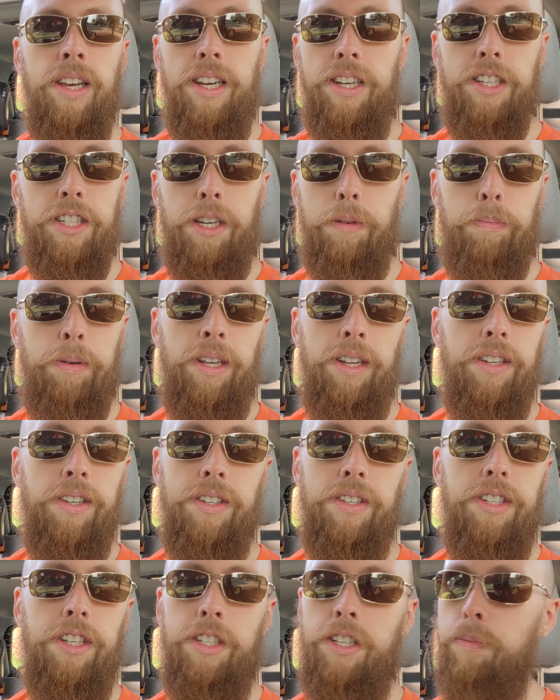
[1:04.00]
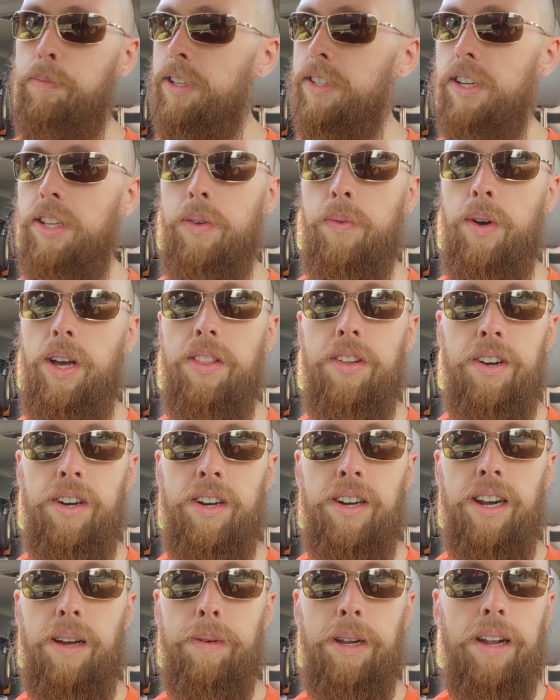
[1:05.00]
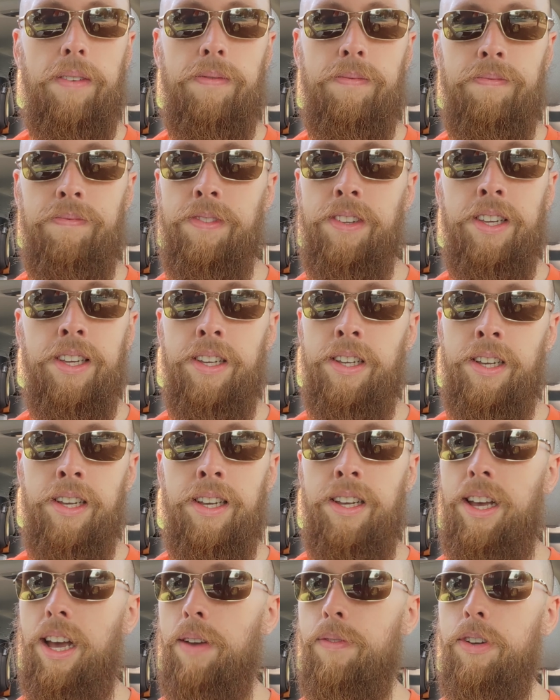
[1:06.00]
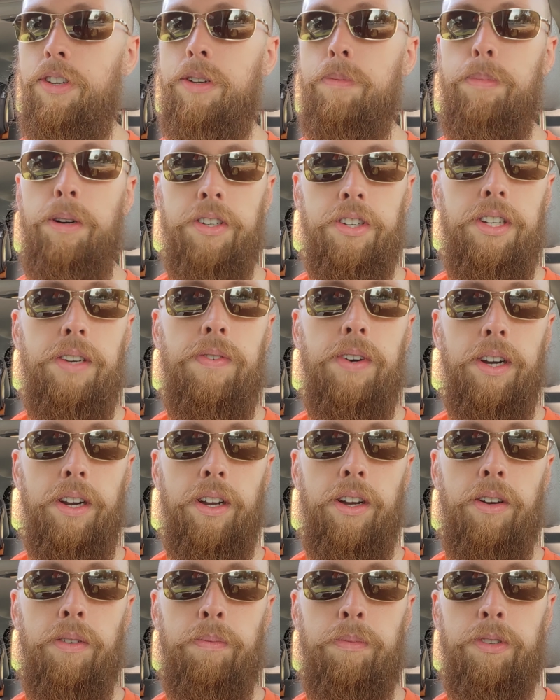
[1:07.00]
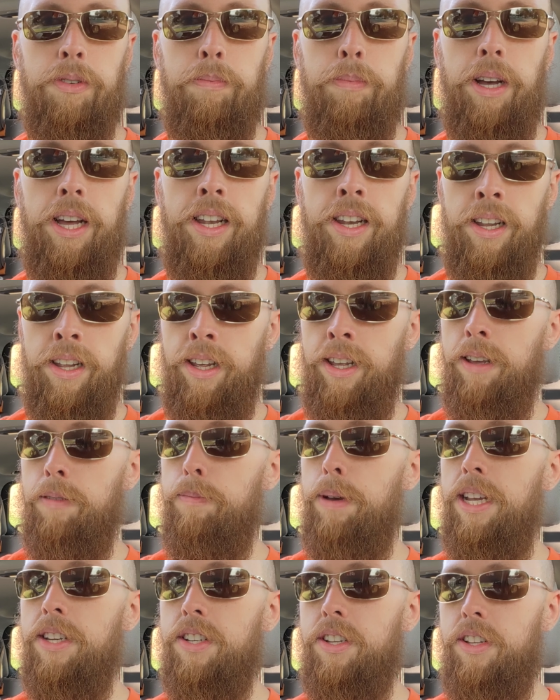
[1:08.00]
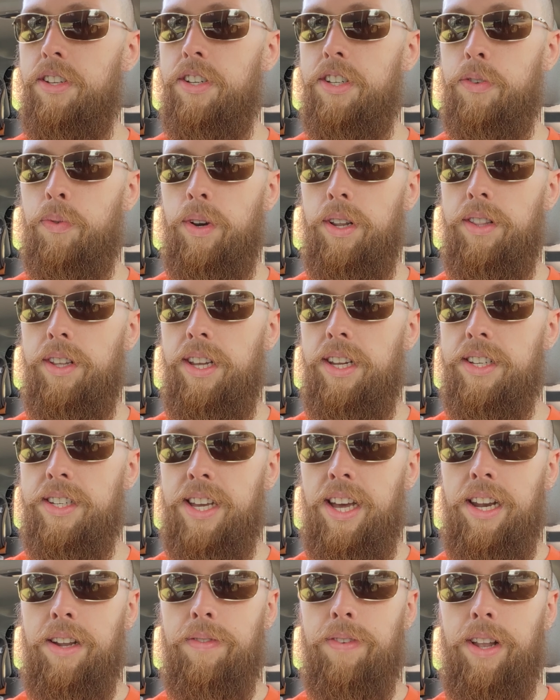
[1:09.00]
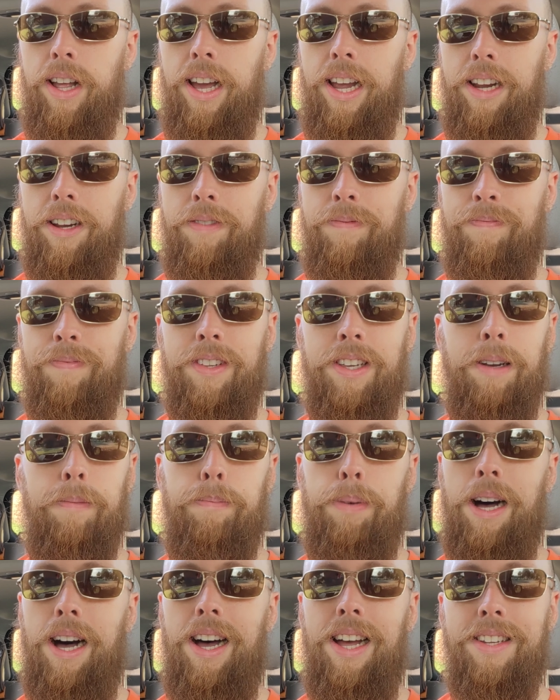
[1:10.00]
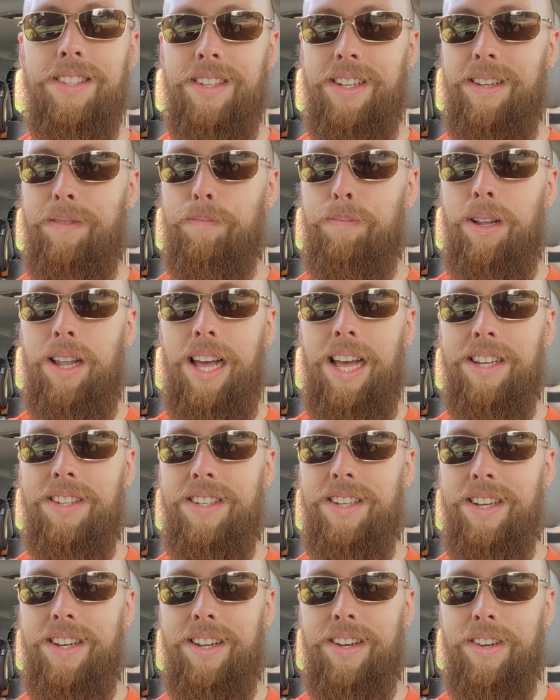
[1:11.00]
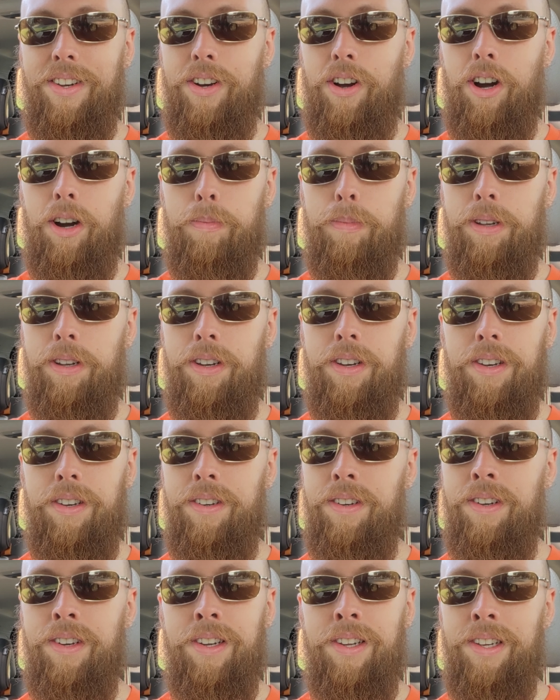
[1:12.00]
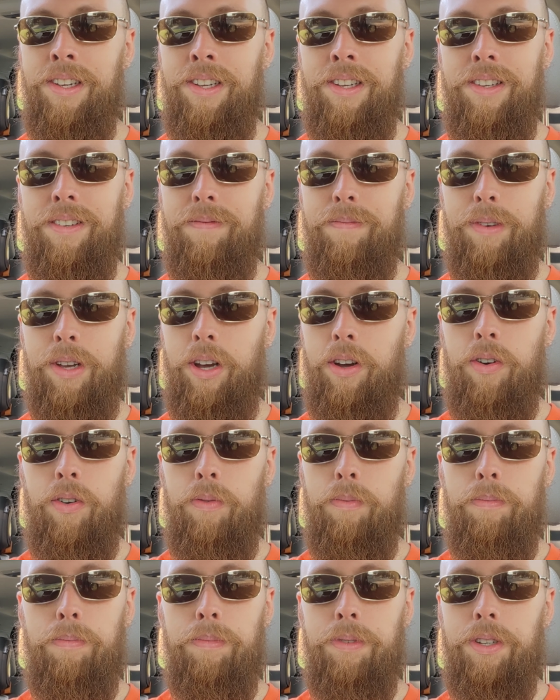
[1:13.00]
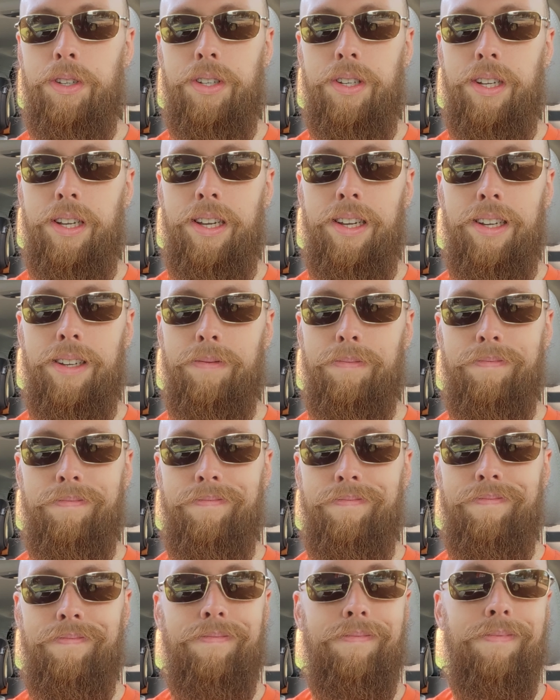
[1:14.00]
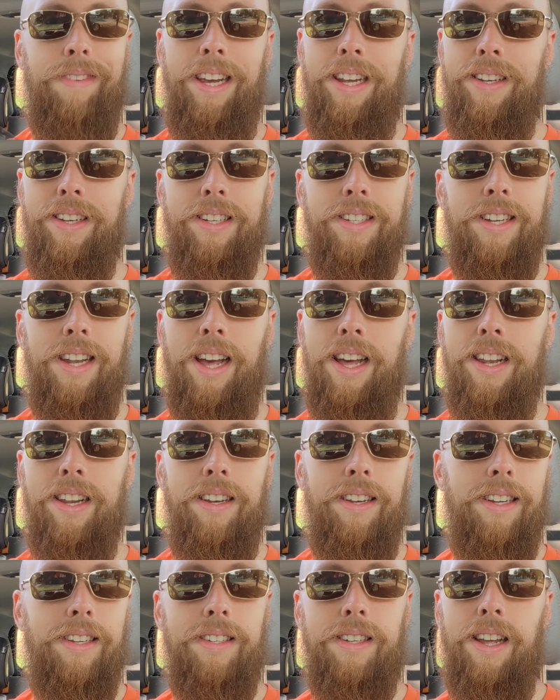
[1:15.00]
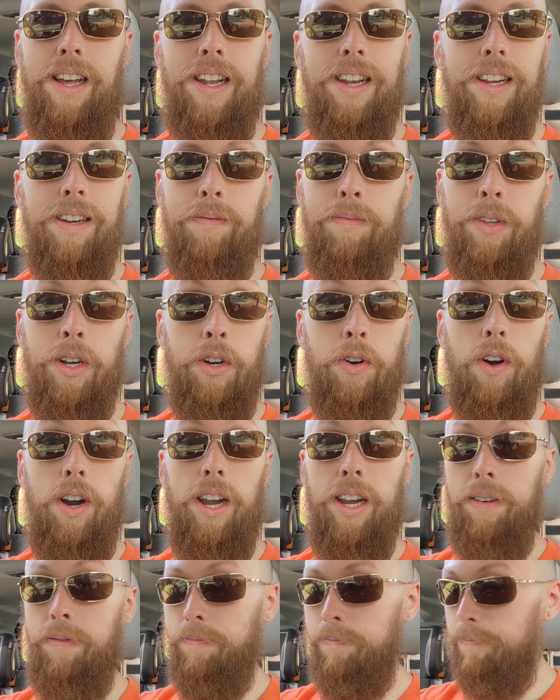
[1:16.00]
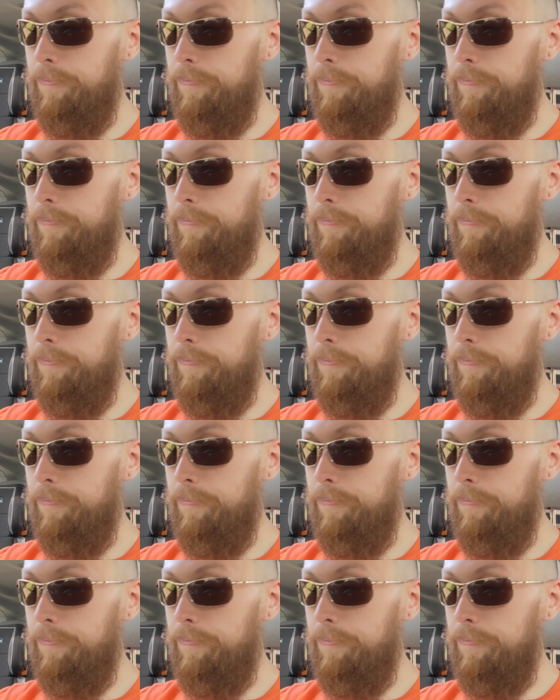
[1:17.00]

It just depends. Just depends on the weather. I mean, I've used a bunch of different combs, but basically just one of these kind of like composite plastic and carbon combs, anti-static, de-static. They're great.